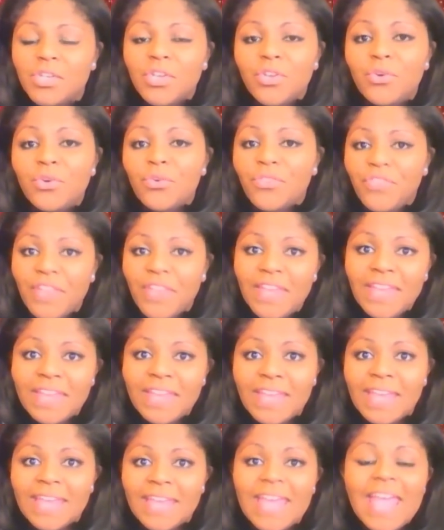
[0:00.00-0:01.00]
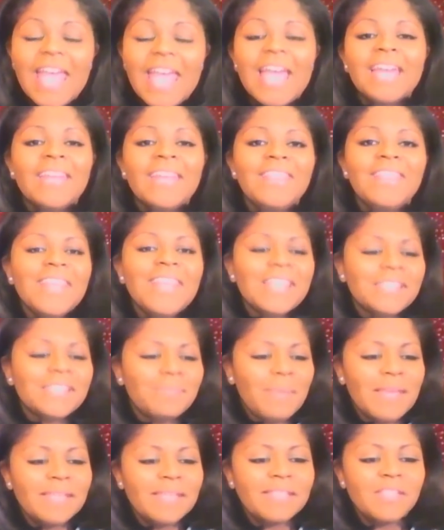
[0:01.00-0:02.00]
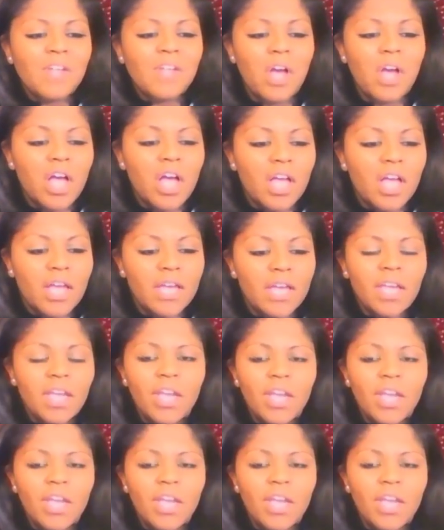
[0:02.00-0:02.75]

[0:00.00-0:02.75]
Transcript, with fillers: your thinking. And I think it's based on